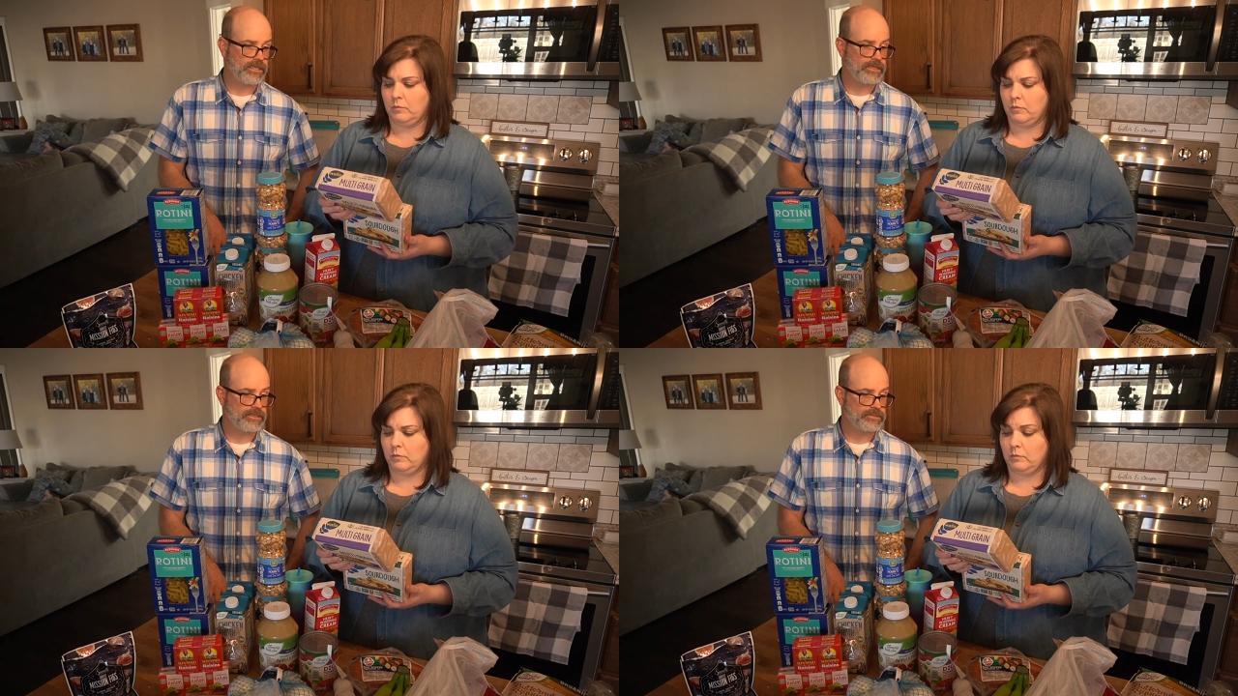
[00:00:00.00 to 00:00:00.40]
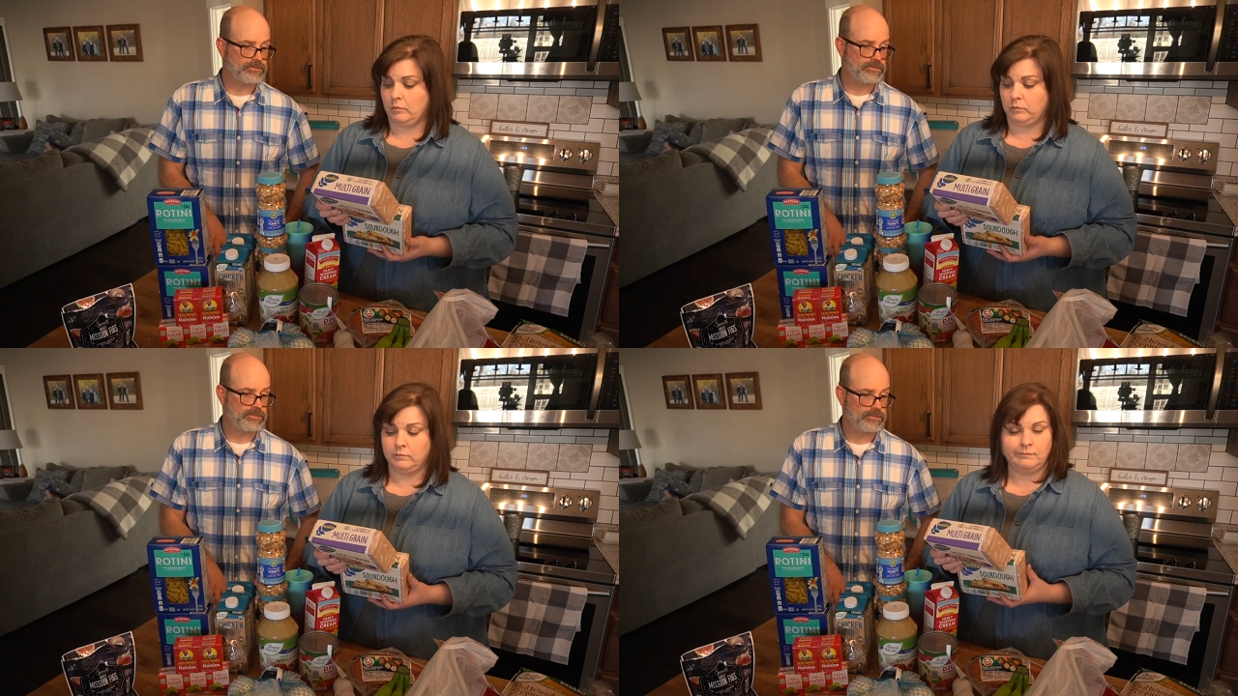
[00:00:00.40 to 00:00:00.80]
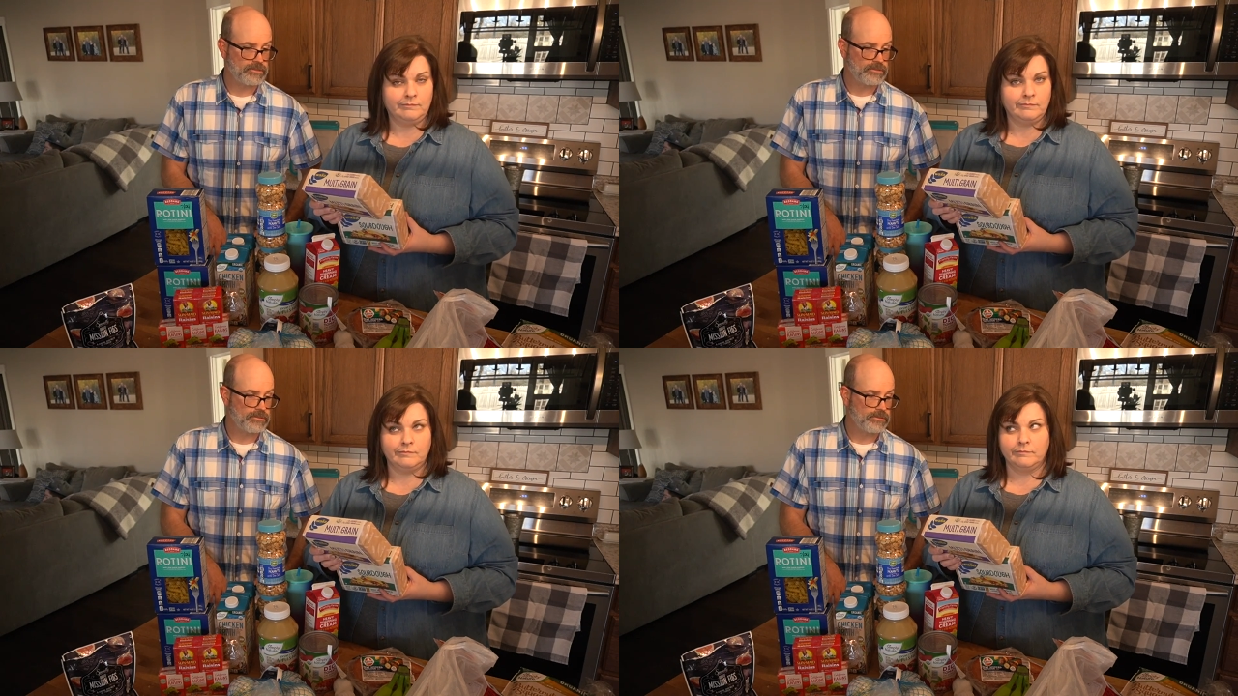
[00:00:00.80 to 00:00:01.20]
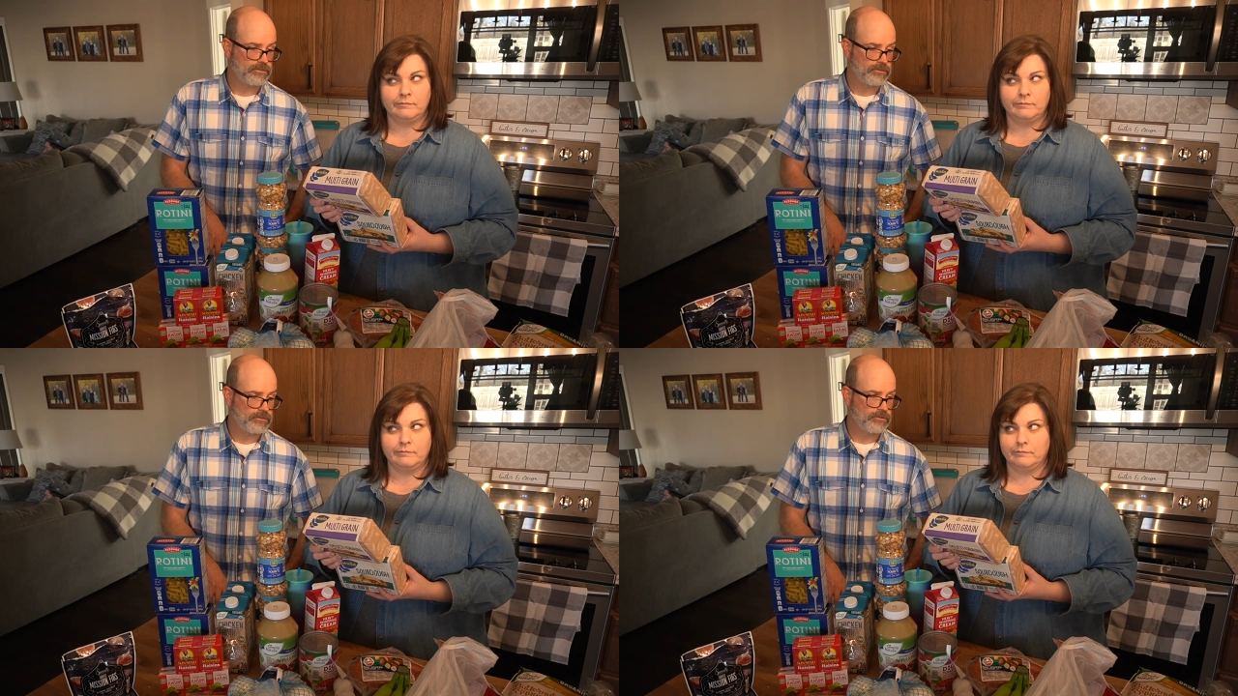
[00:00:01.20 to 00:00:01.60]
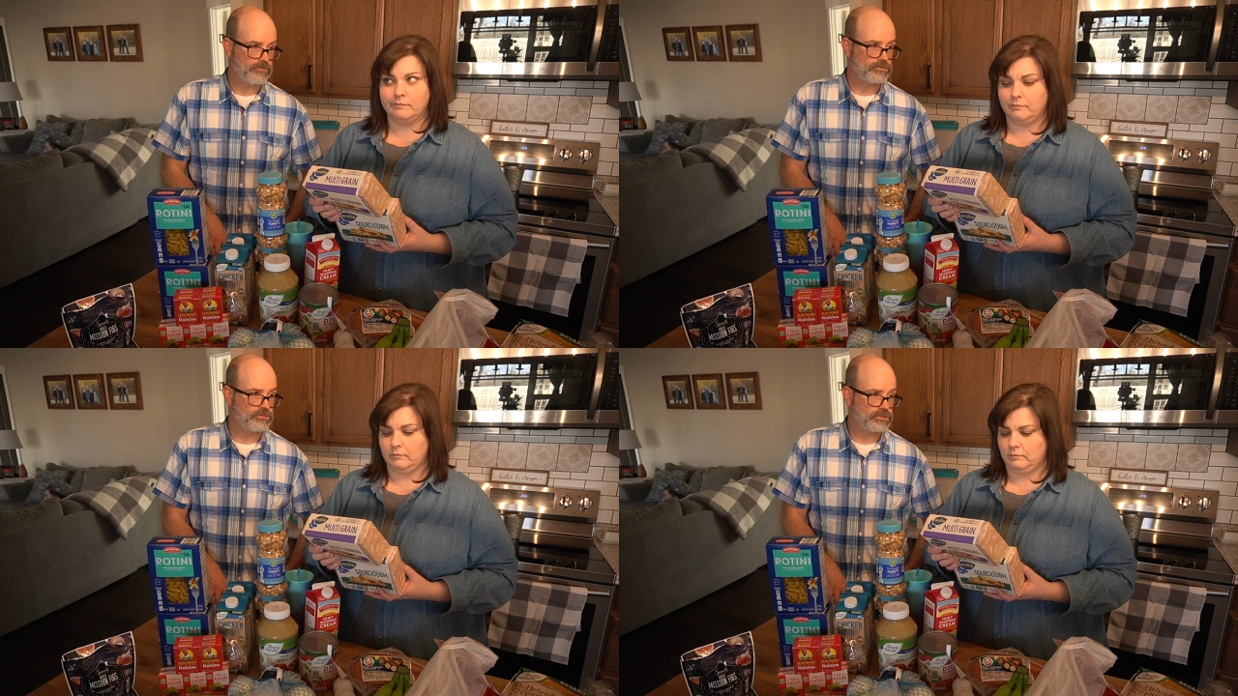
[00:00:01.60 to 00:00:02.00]
Speaker 1: and
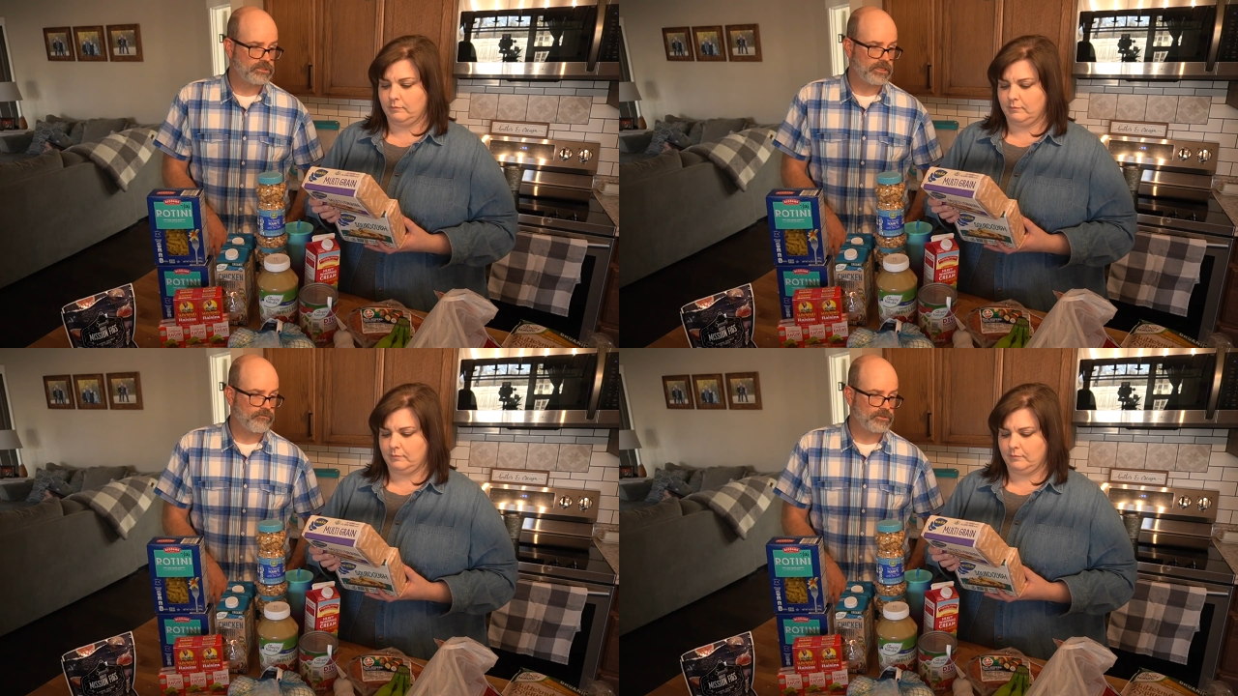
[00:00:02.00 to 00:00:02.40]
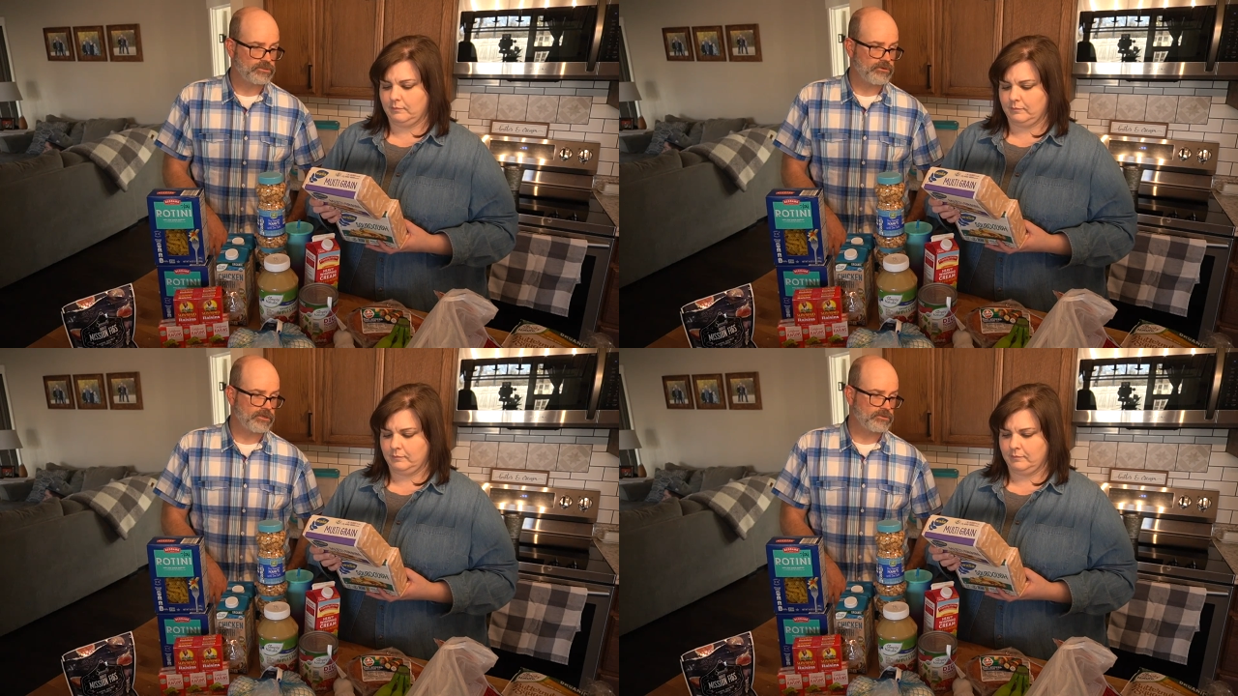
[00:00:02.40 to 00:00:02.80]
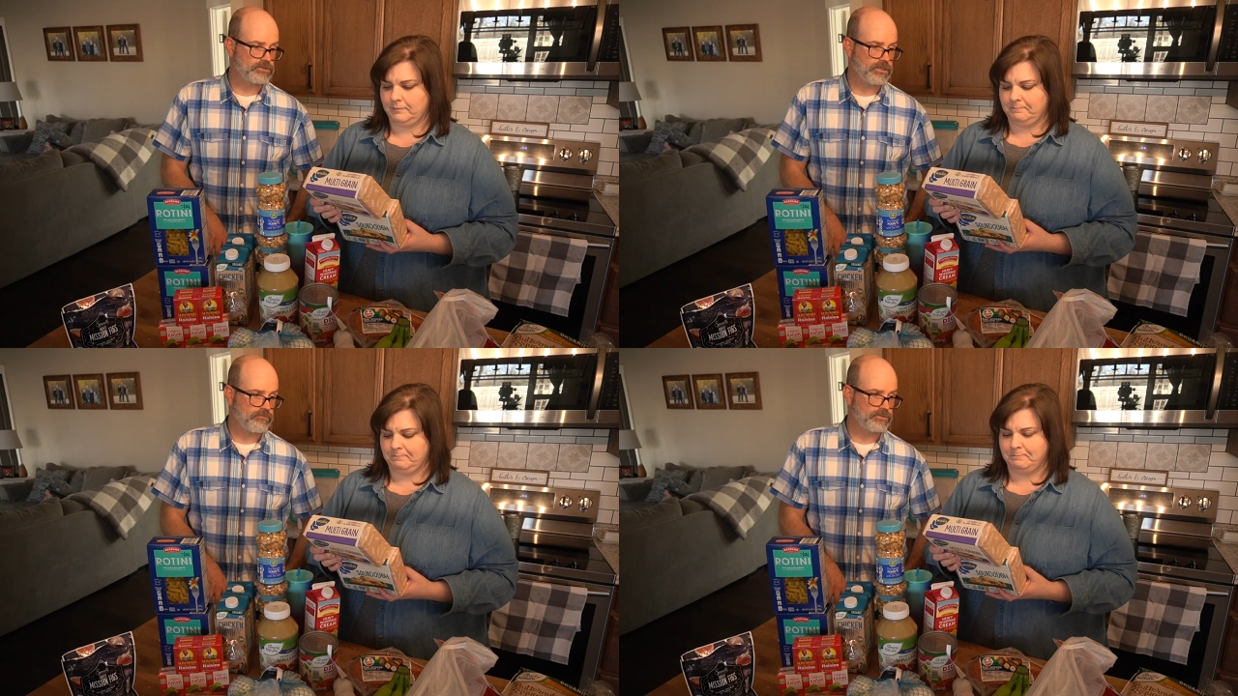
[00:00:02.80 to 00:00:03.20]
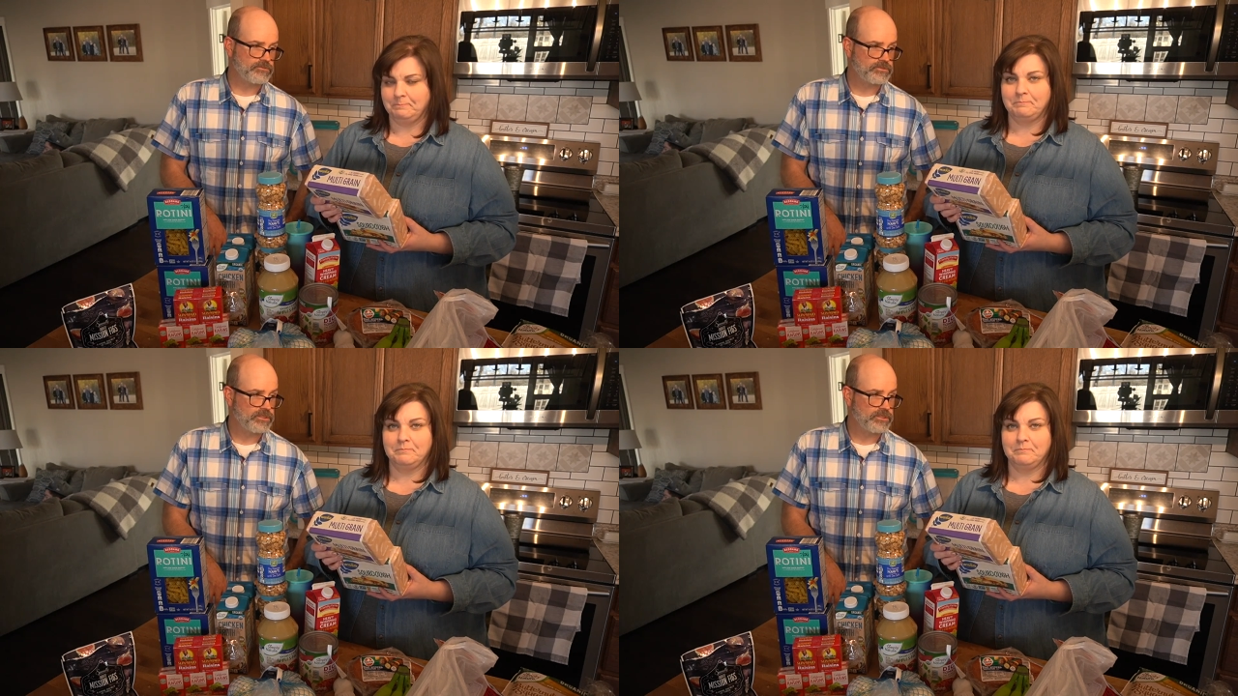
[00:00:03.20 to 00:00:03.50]
those who just like lots of crackers along with some